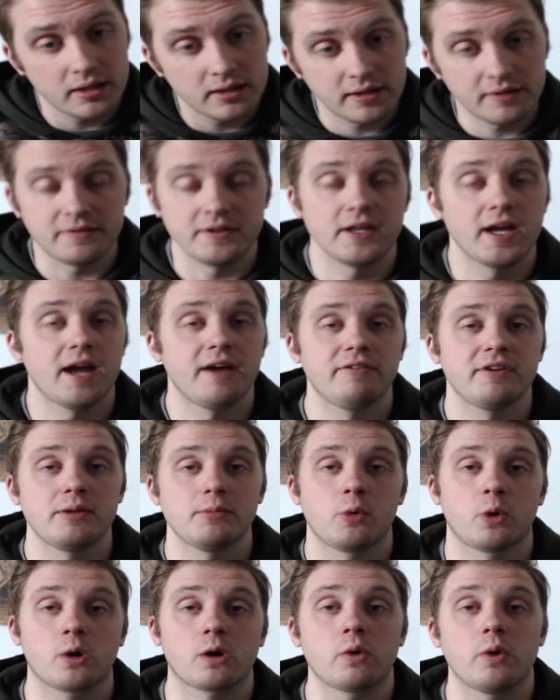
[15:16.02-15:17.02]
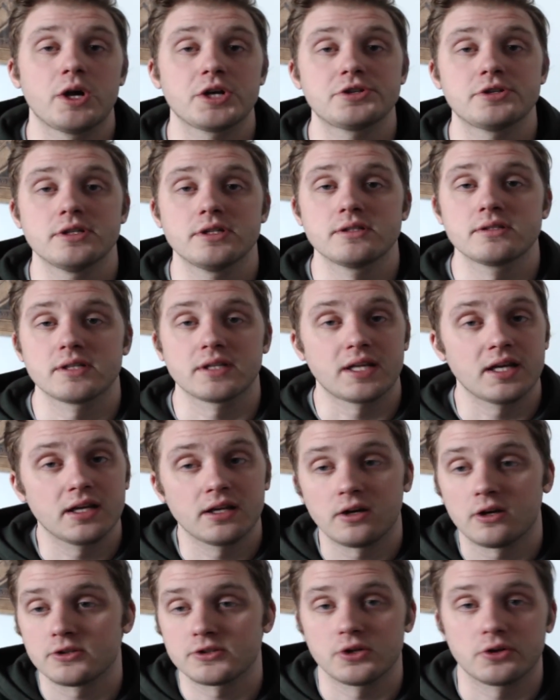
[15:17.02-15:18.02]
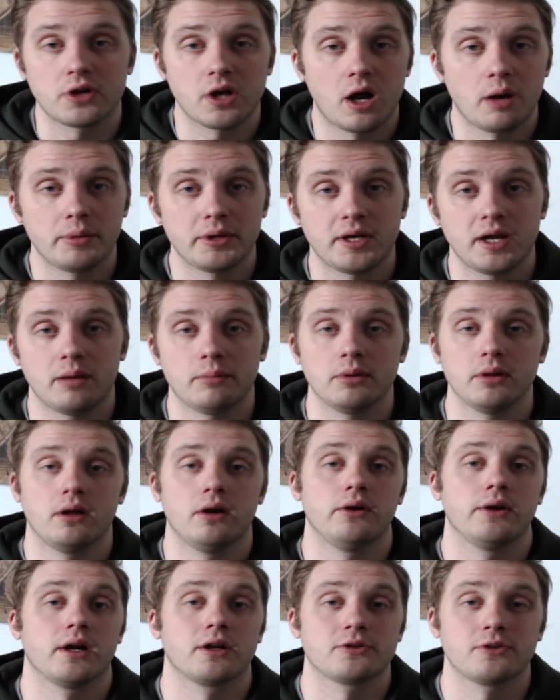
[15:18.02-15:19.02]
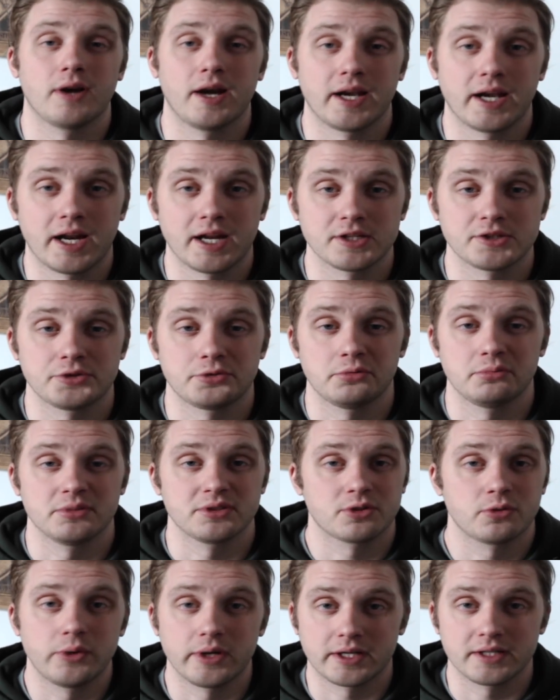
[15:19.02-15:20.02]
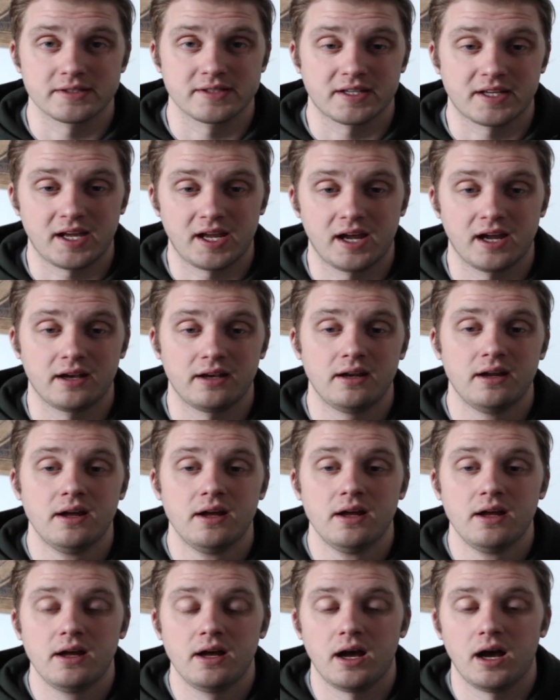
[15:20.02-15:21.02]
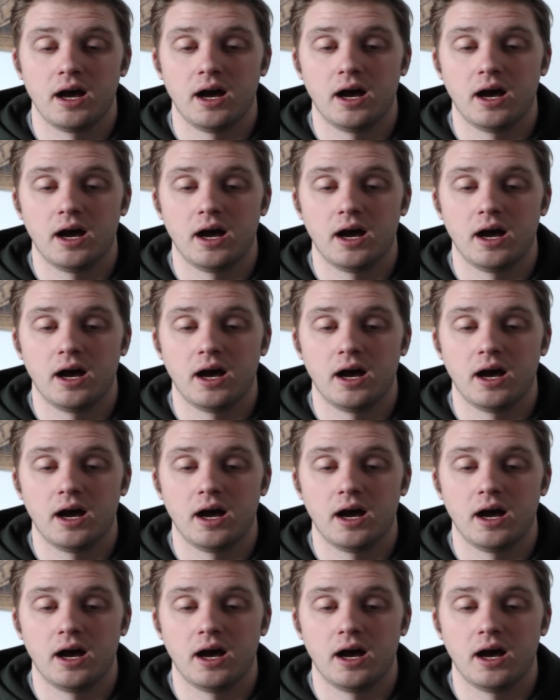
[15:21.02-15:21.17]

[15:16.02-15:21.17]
But if you have any more questions, again, also comment down below and I'll try and answer them as quick as I can.